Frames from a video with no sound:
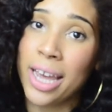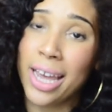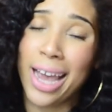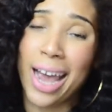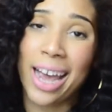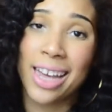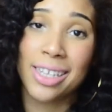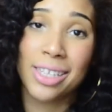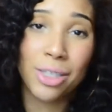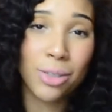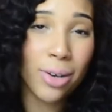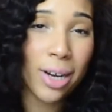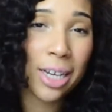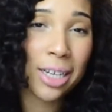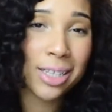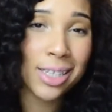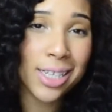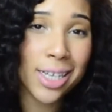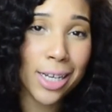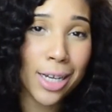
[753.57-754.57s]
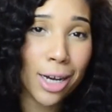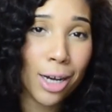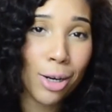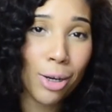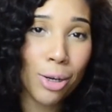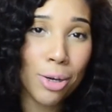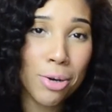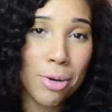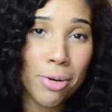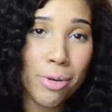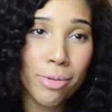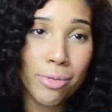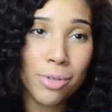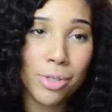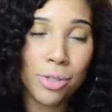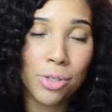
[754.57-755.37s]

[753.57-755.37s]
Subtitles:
I still had to take out loans.